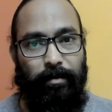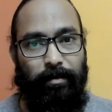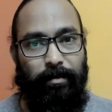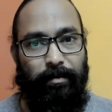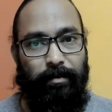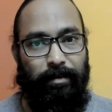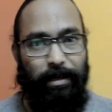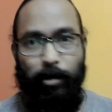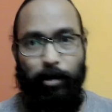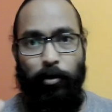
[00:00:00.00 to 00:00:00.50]

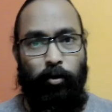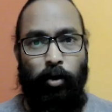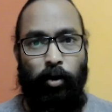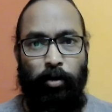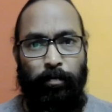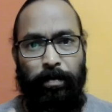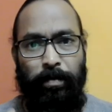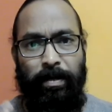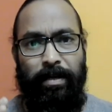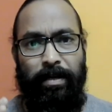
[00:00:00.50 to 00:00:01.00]
There will
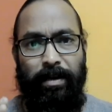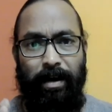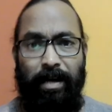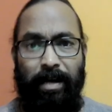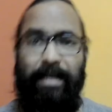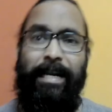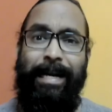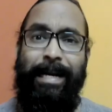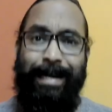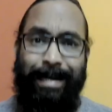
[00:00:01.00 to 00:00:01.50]
not be
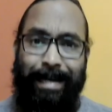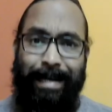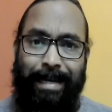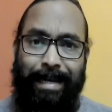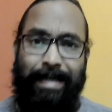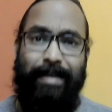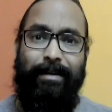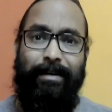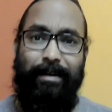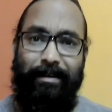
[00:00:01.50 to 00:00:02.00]

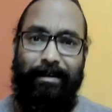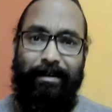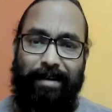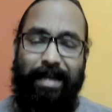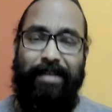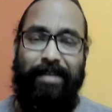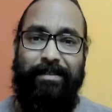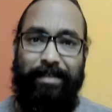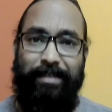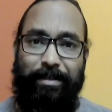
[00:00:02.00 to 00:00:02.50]
unending
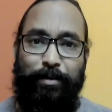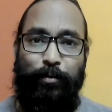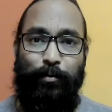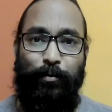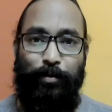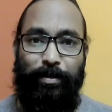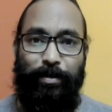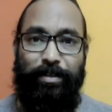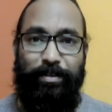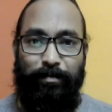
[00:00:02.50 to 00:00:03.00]
attraction
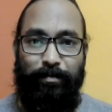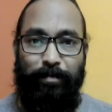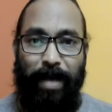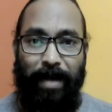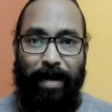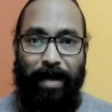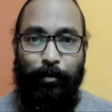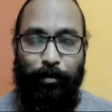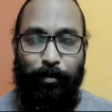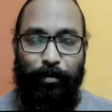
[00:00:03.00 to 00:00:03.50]
towards
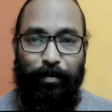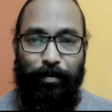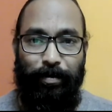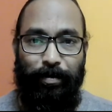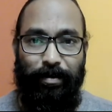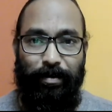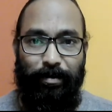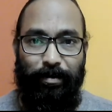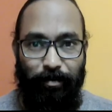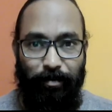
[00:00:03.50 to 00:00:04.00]
mango
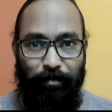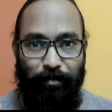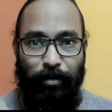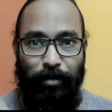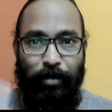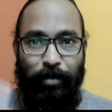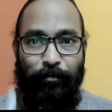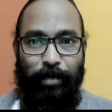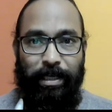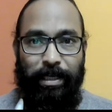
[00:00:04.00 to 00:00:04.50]

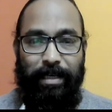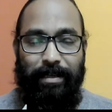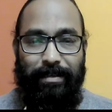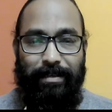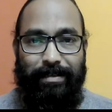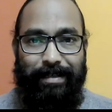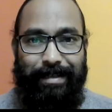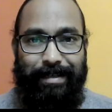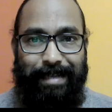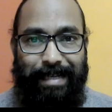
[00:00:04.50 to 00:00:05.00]
when we
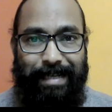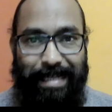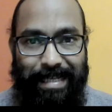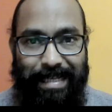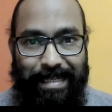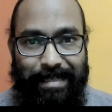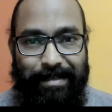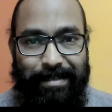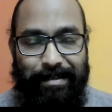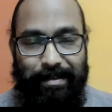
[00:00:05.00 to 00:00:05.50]
sit and
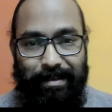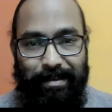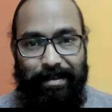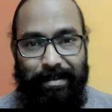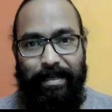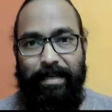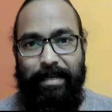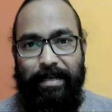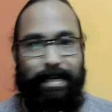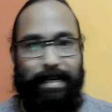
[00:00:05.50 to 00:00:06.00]
eat
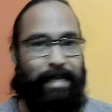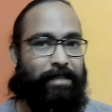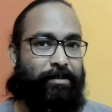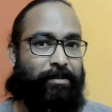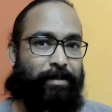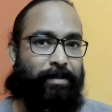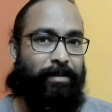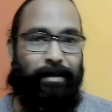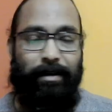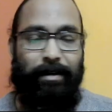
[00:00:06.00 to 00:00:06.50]
any
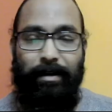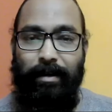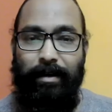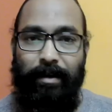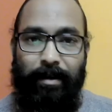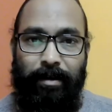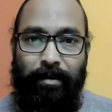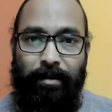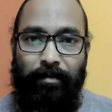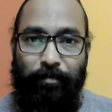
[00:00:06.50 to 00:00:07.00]

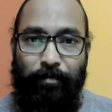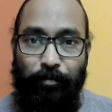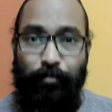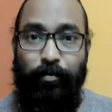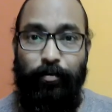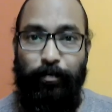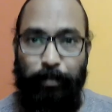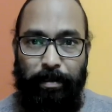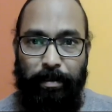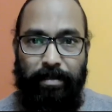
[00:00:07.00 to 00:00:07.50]
natural
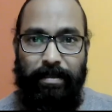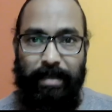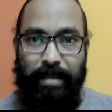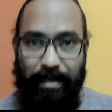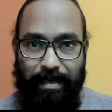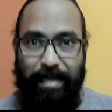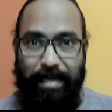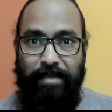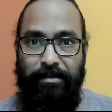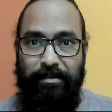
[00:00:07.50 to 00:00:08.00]
food per se,
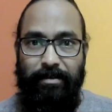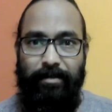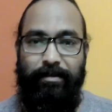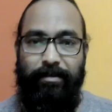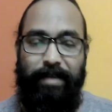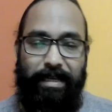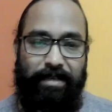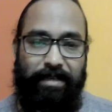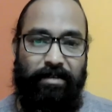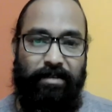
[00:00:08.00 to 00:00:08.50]
natural
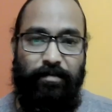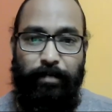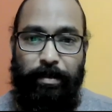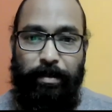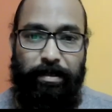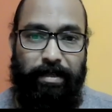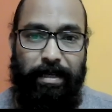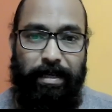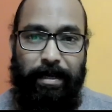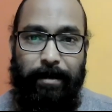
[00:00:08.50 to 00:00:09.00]
taste per
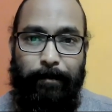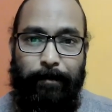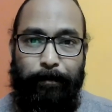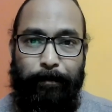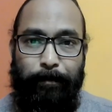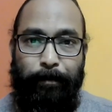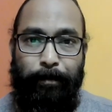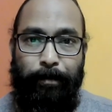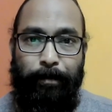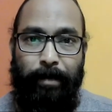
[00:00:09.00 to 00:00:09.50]
se.
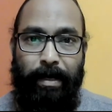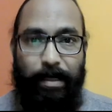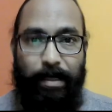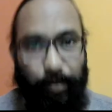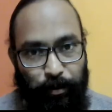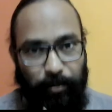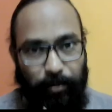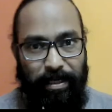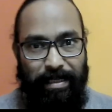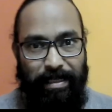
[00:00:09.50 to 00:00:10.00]

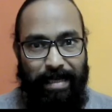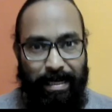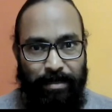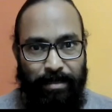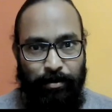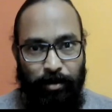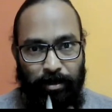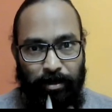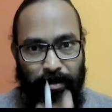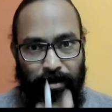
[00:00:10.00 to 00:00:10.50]
So it has
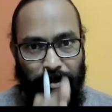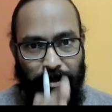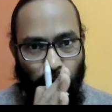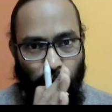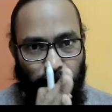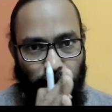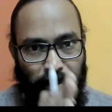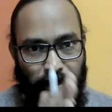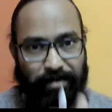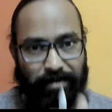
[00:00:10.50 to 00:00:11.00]
got a
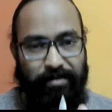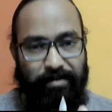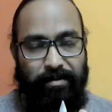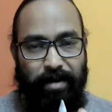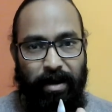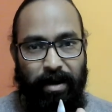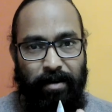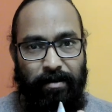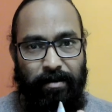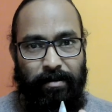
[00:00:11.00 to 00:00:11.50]
concrete
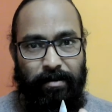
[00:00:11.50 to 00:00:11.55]
start.